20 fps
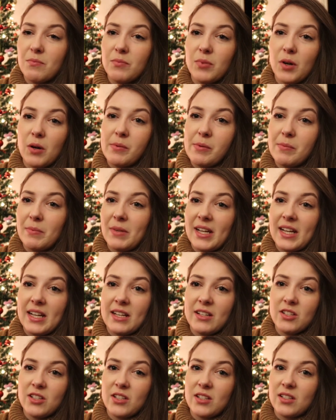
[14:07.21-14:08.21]

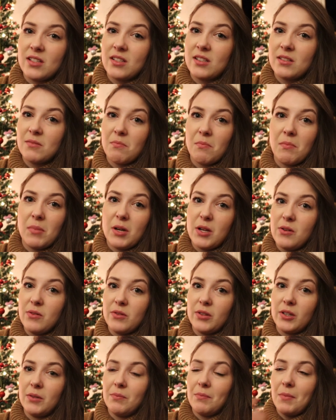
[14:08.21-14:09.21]
probably just blew
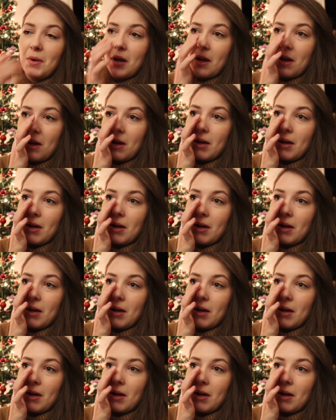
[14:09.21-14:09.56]
them.